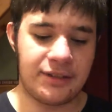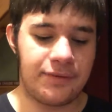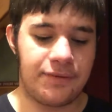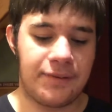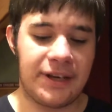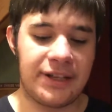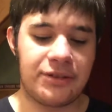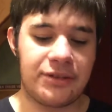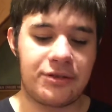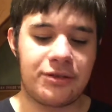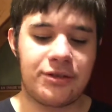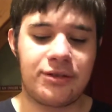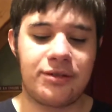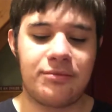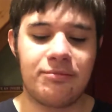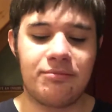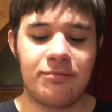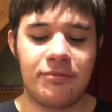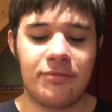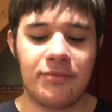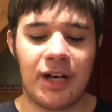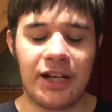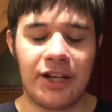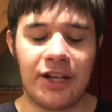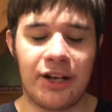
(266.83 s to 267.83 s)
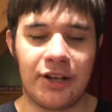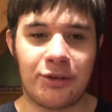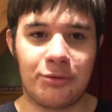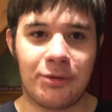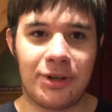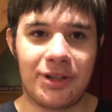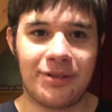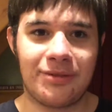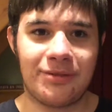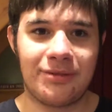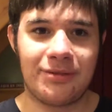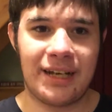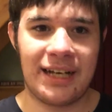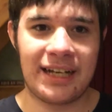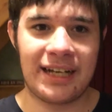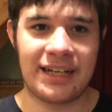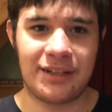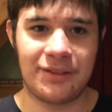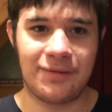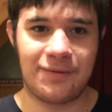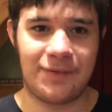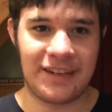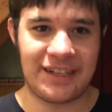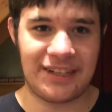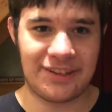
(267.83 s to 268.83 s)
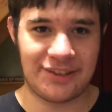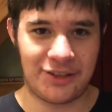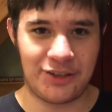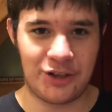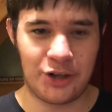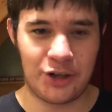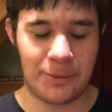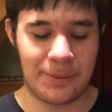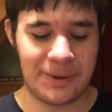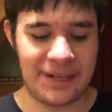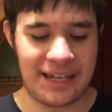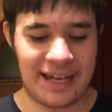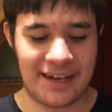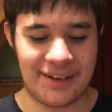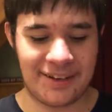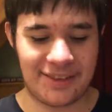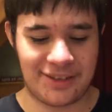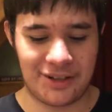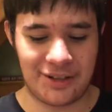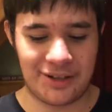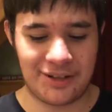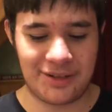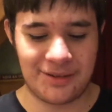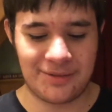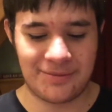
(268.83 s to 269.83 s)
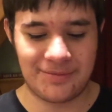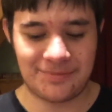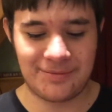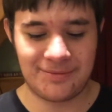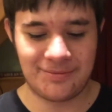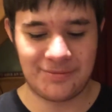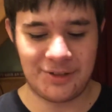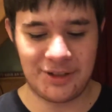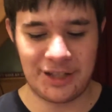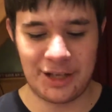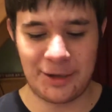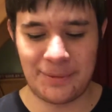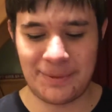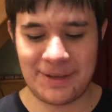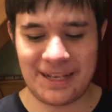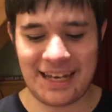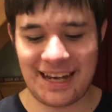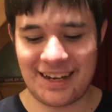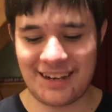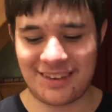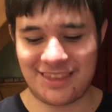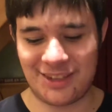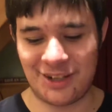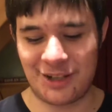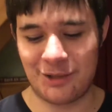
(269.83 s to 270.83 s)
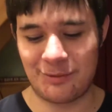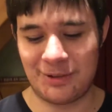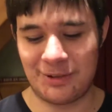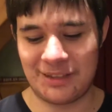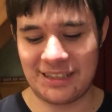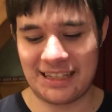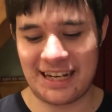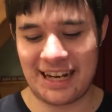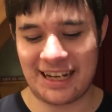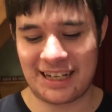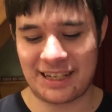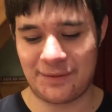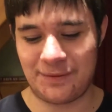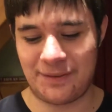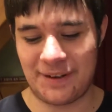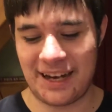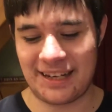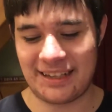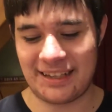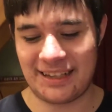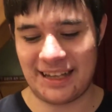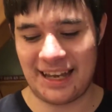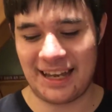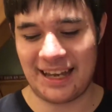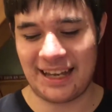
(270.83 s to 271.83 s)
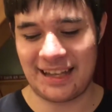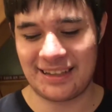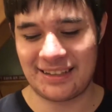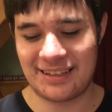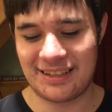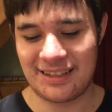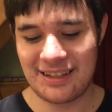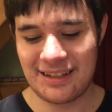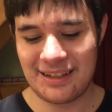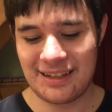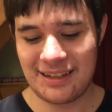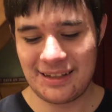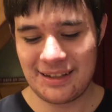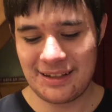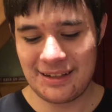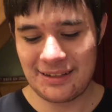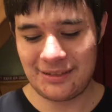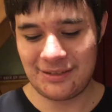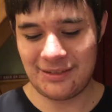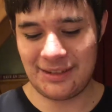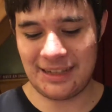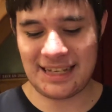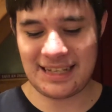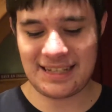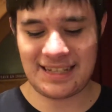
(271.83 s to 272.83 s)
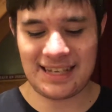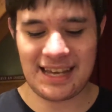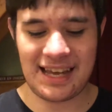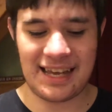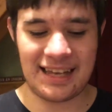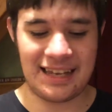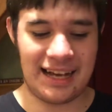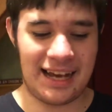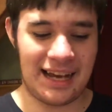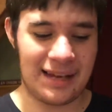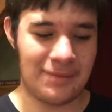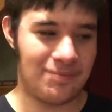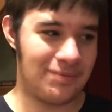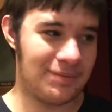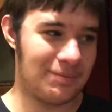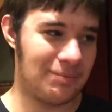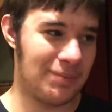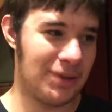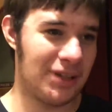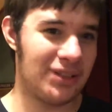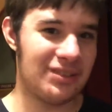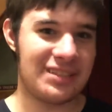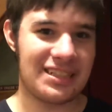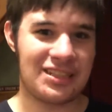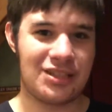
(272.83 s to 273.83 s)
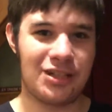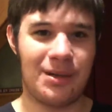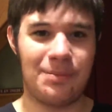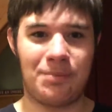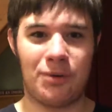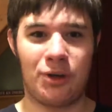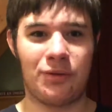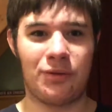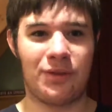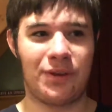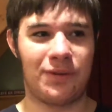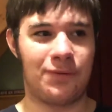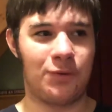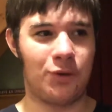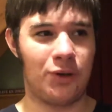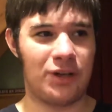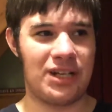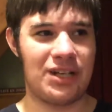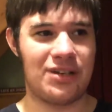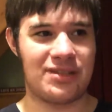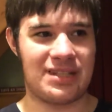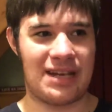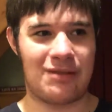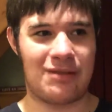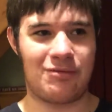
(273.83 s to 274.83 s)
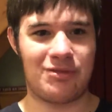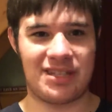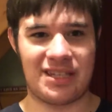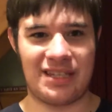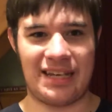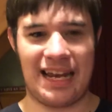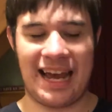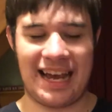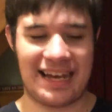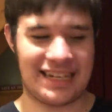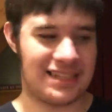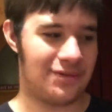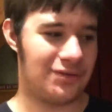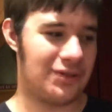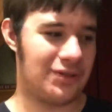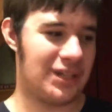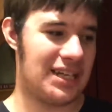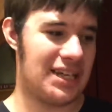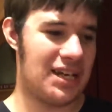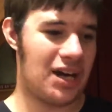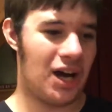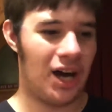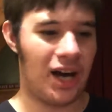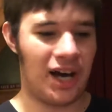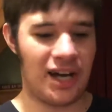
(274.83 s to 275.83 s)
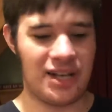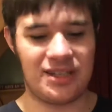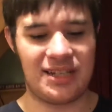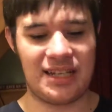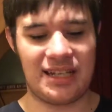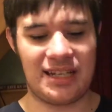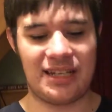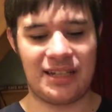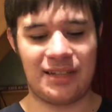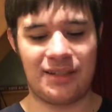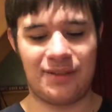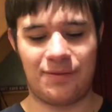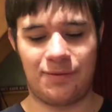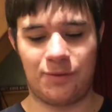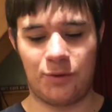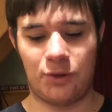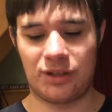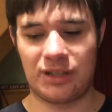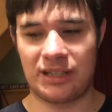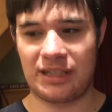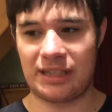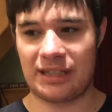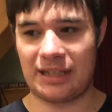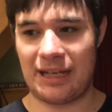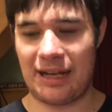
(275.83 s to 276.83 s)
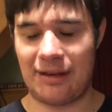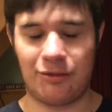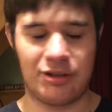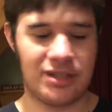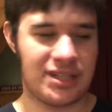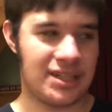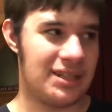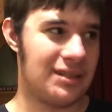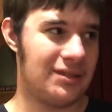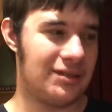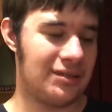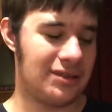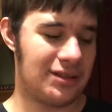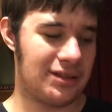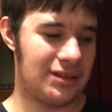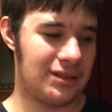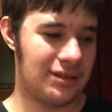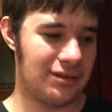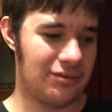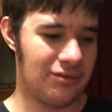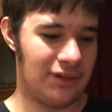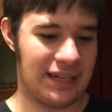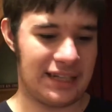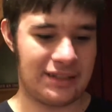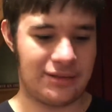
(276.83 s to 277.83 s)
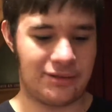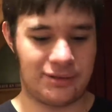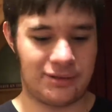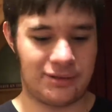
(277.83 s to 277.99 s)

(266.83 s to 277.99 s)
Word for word: find another one. I couldn't find a third. Nobody had a third. Nobody had a third one that I could find. And like I said, I built this up over four years. I wasn't actively hunting for the. I wasn't like